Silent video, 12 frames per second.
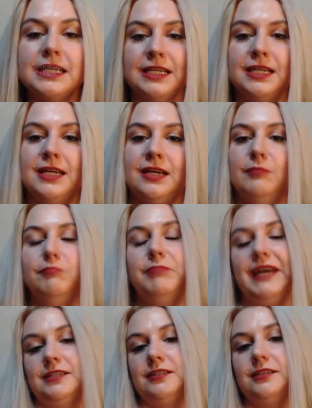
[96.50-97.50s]
inner
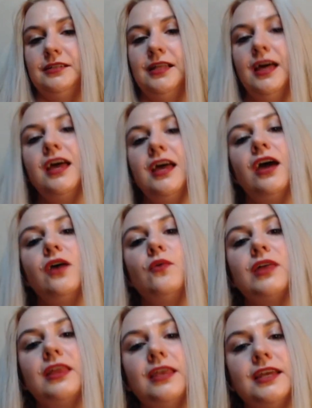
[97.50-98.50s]
battle
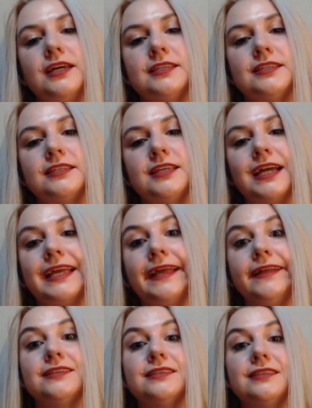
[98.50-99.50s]
within us
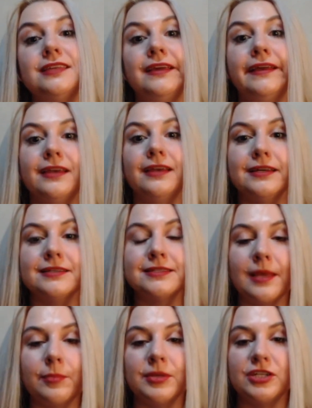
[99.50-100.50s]
against the inner
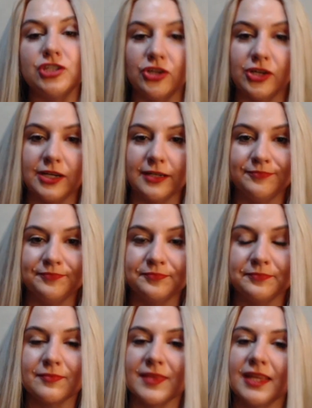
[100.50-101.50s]
saboteur.
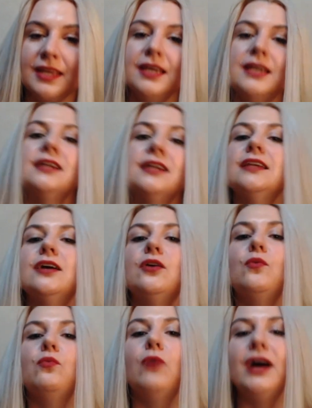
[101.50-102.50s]
Now,
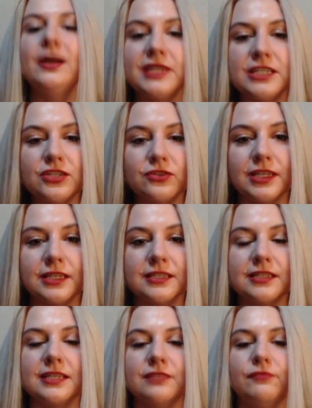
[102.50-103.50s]
why we do this
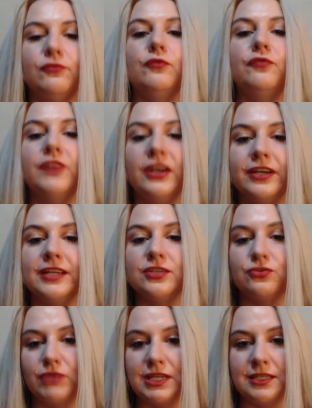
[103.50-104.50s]
is for
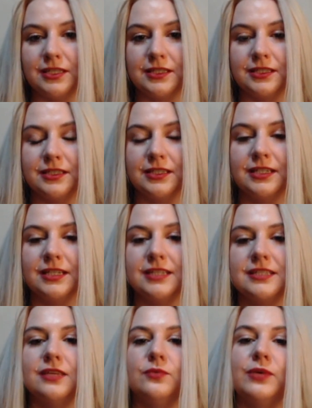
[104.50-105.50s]
various reasons,
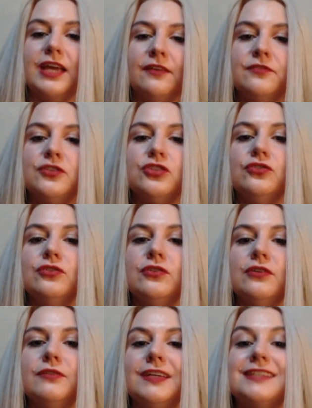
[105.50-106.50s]
is that we have to
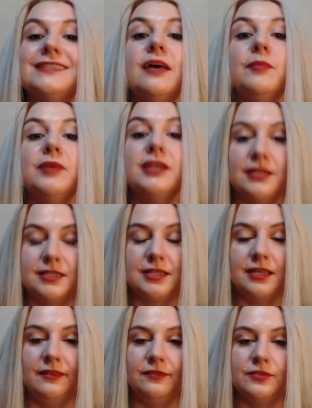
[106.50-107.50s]
examine
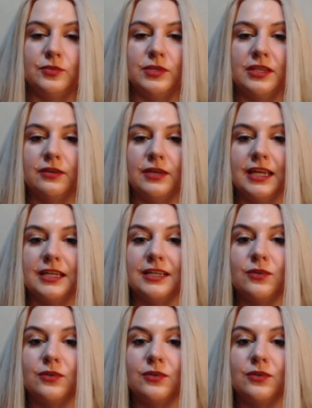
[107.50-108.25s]
ourselves with a